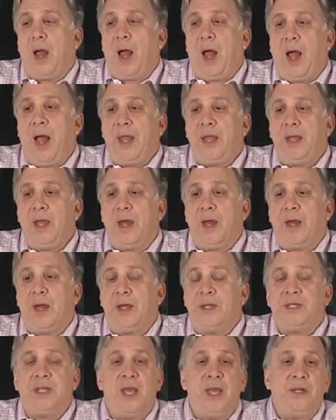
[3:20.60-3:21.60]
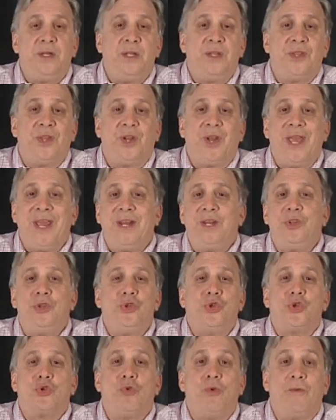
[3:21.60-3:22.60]
I attended the
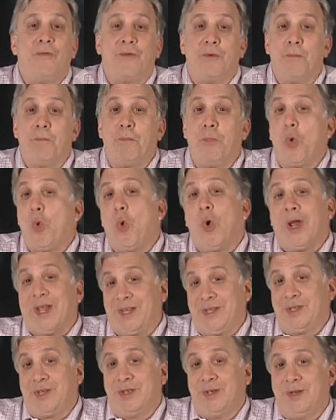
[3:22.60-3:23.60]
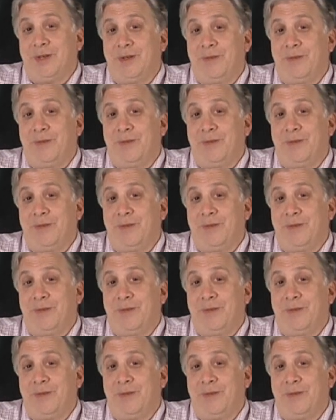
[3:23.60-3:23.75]
Landon School for Boys